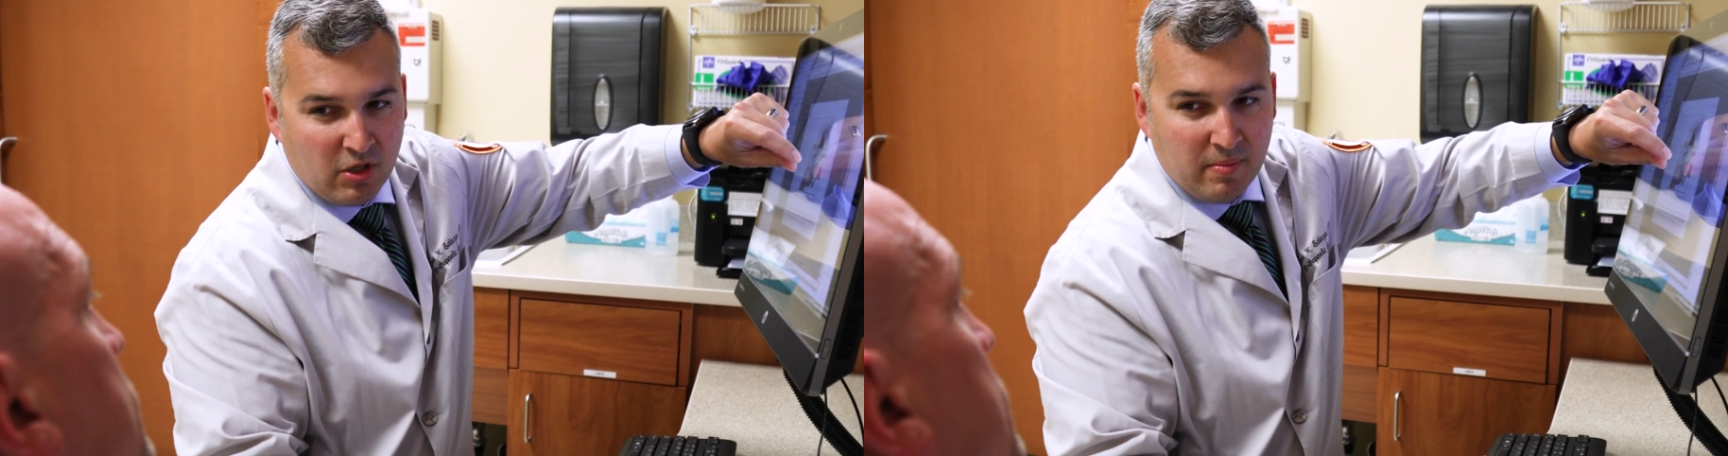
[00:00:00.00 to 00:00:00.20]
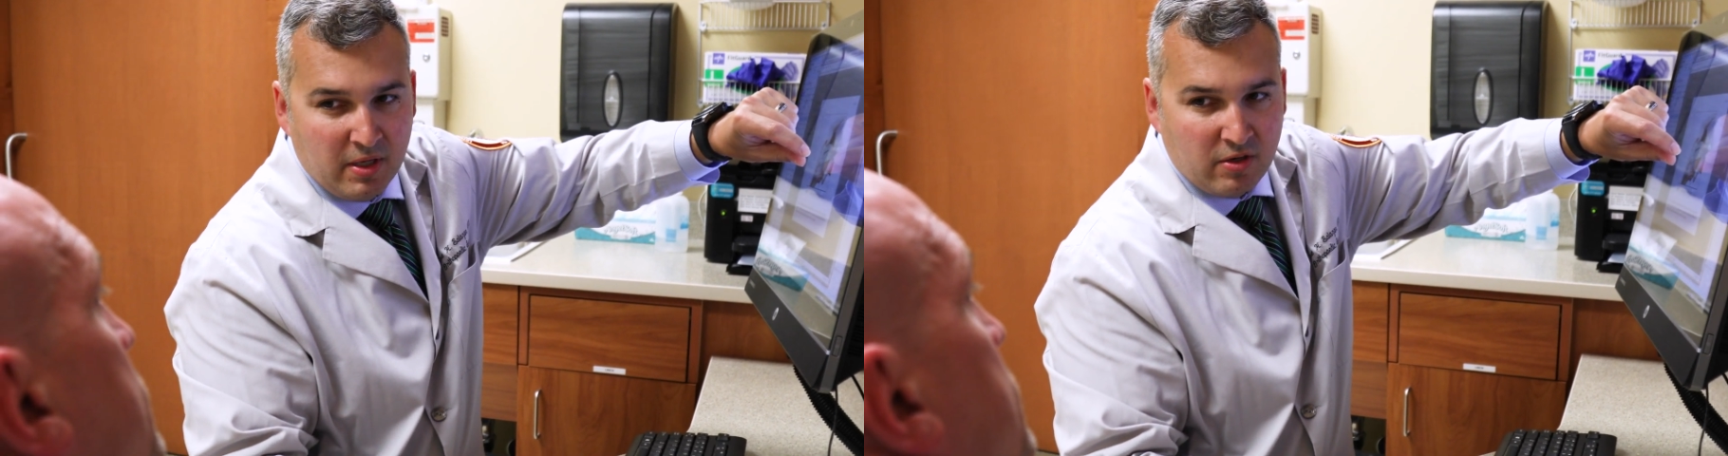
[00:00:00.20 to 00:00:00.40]

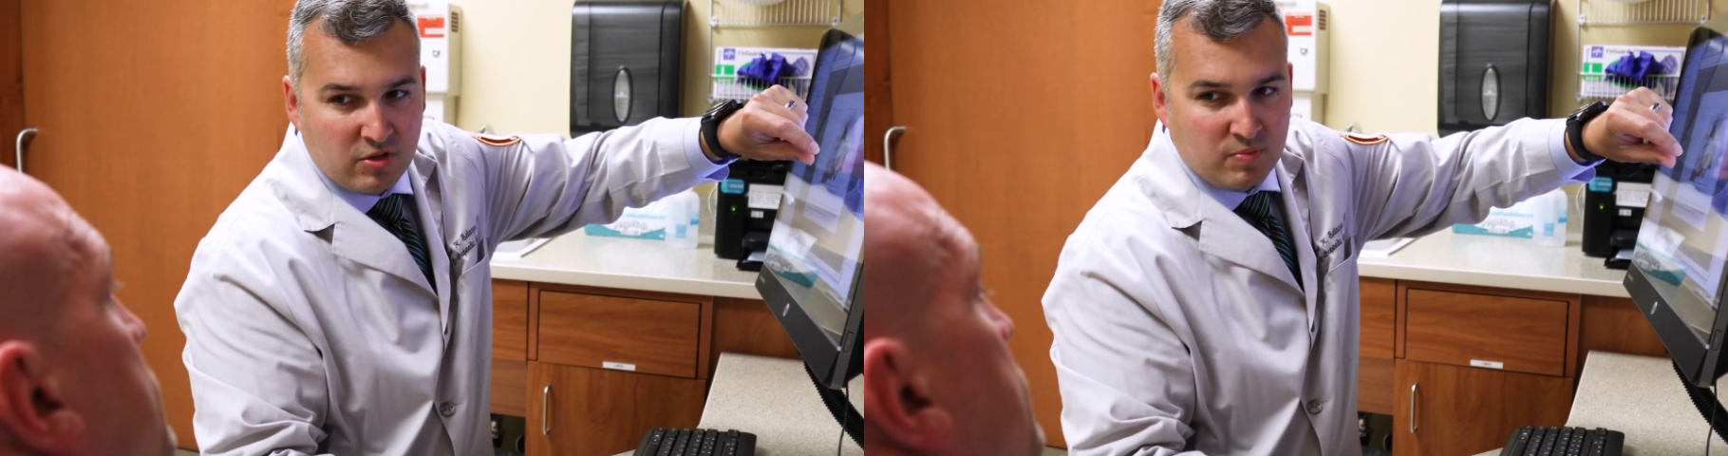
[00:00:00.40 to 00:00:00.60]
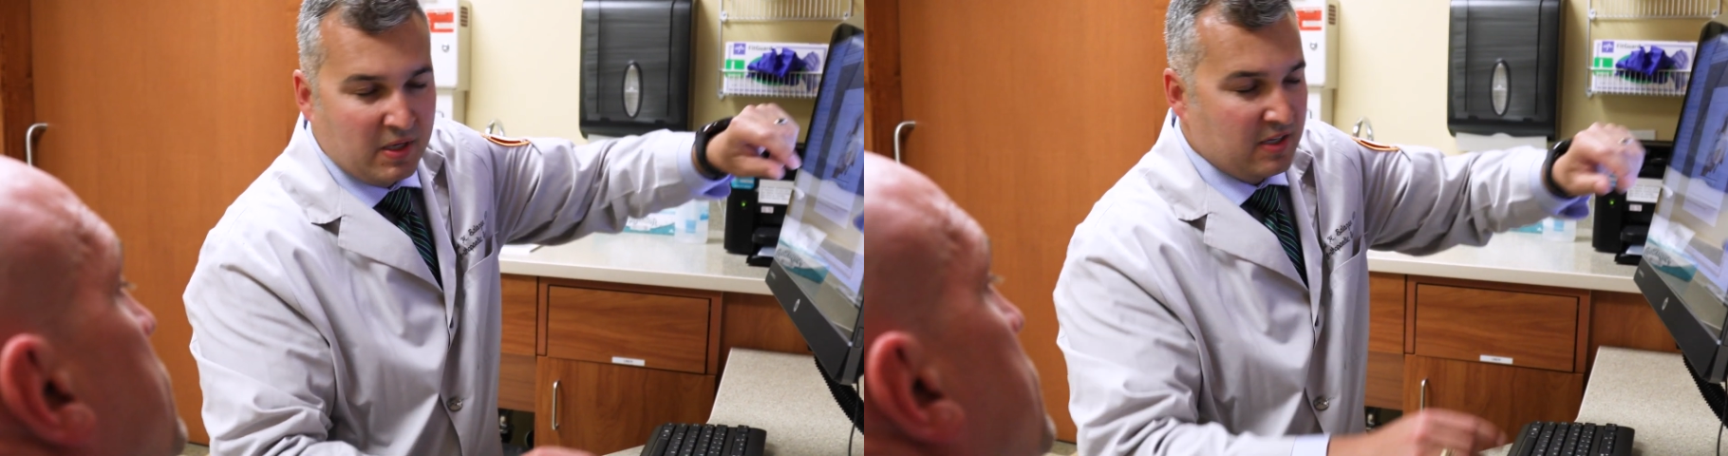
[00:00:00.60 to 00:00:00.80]
talking
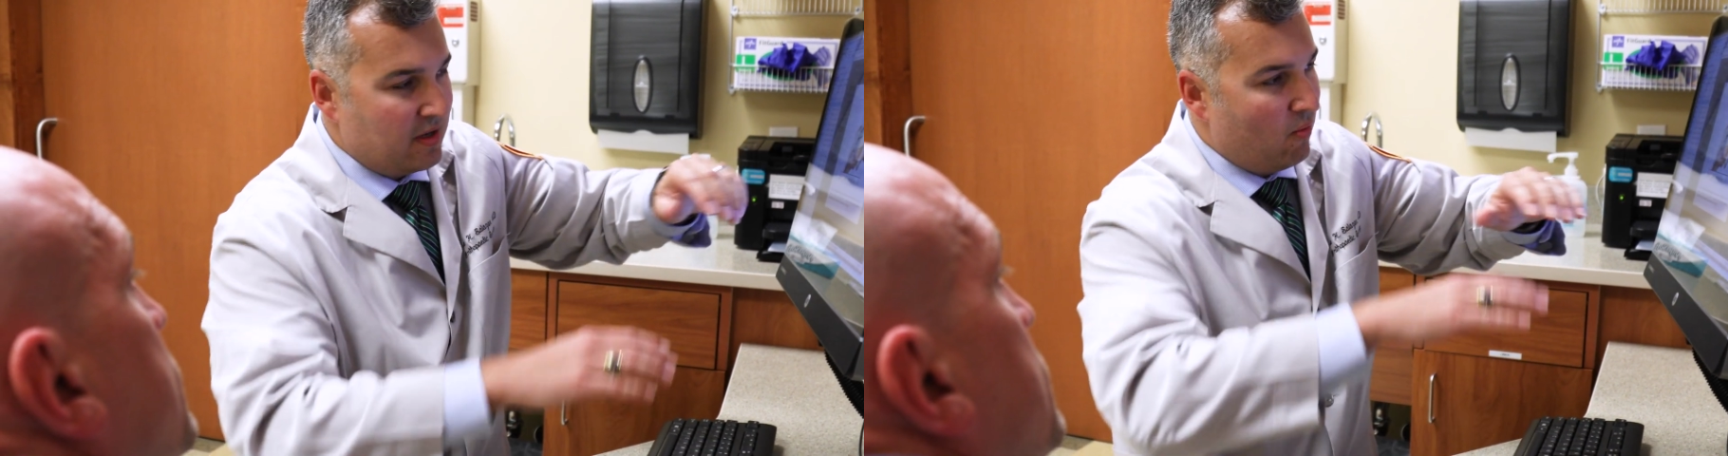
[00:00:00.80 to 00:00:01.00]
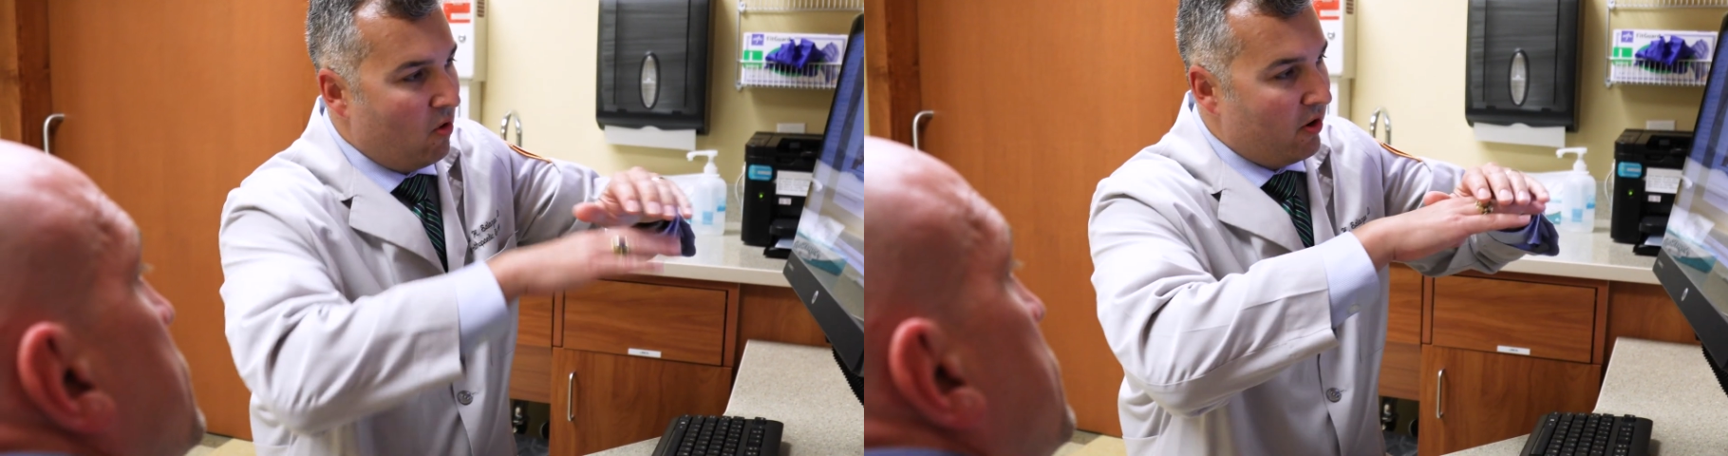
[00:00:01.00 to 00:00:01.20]
to a friend
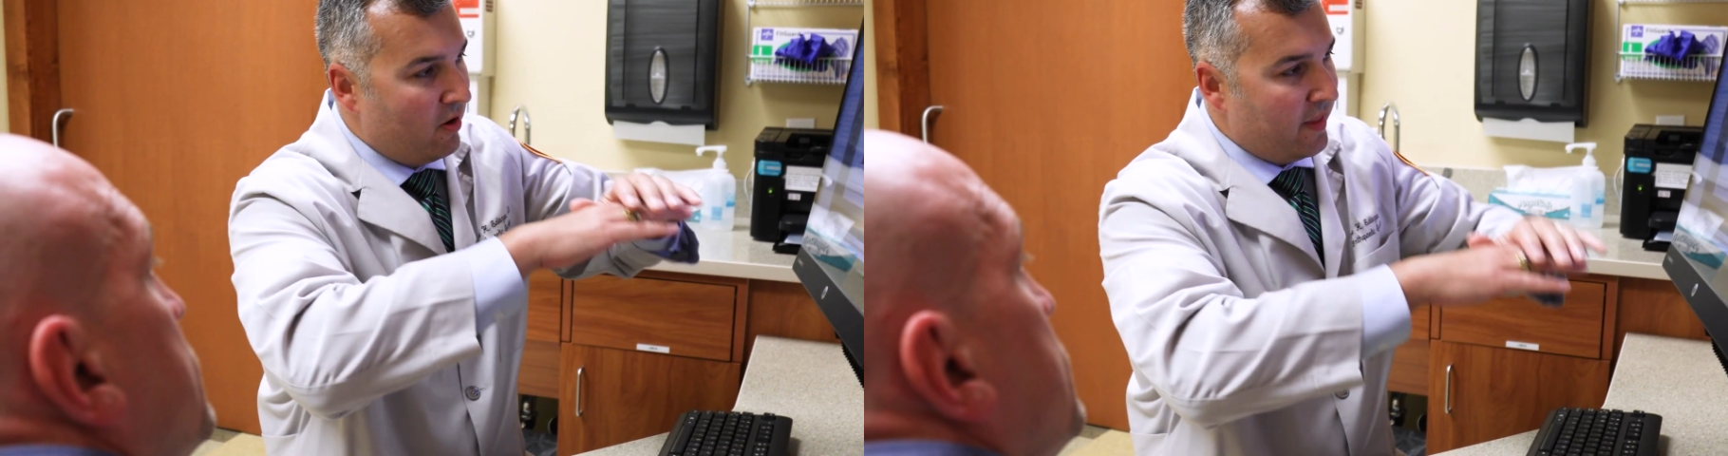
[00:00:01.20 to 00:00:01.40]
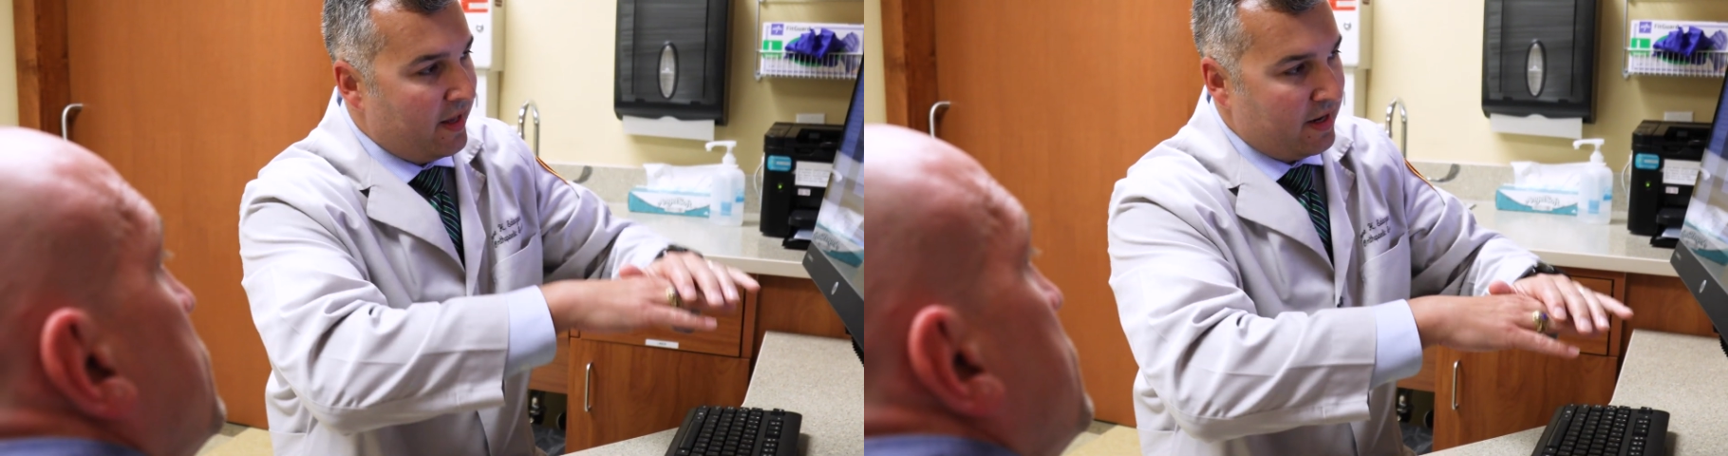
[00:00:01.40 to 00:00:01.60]
more than a
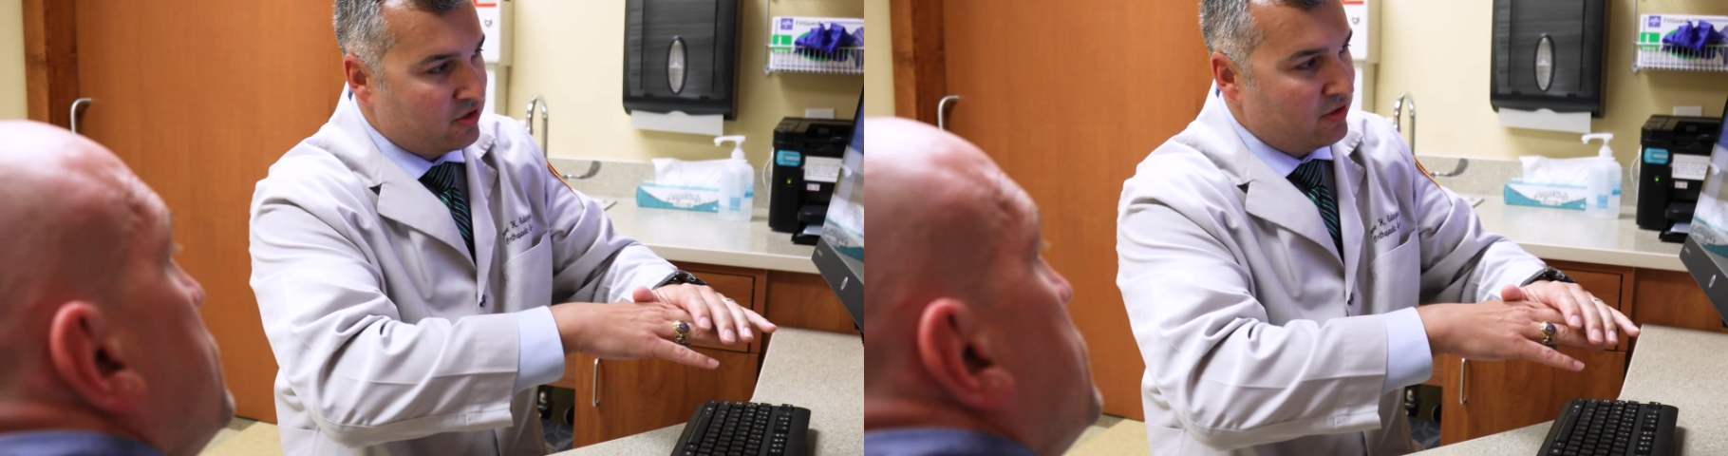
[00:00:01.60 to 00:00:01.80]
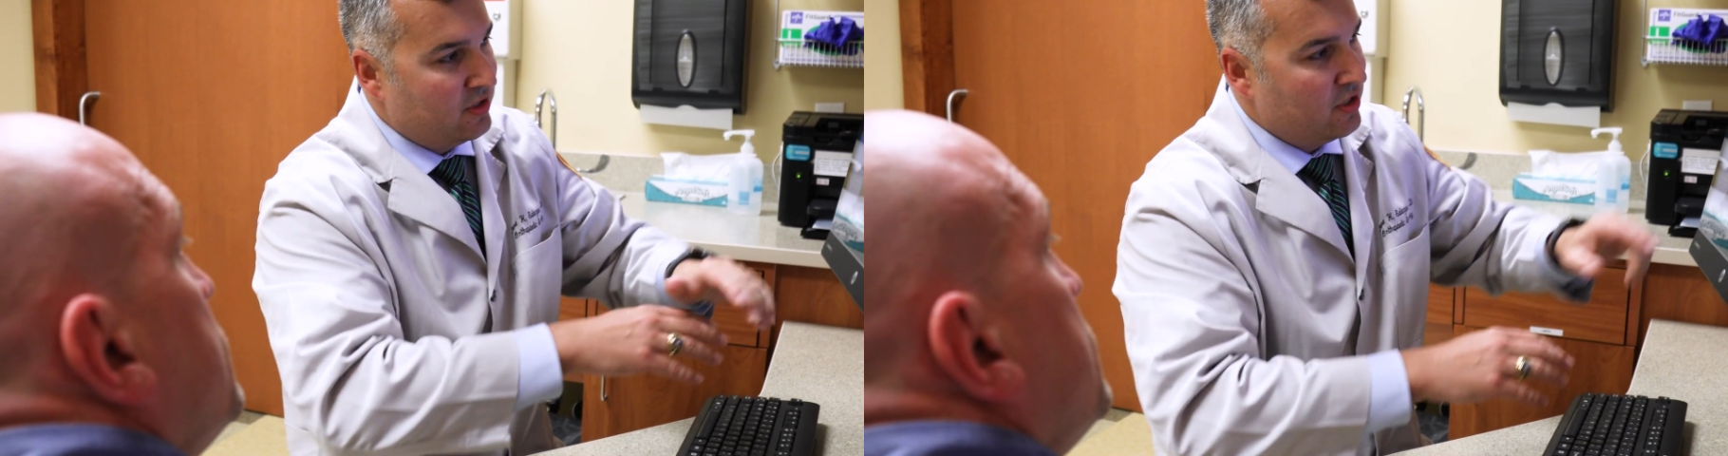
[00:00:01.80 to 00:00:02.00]
doctor.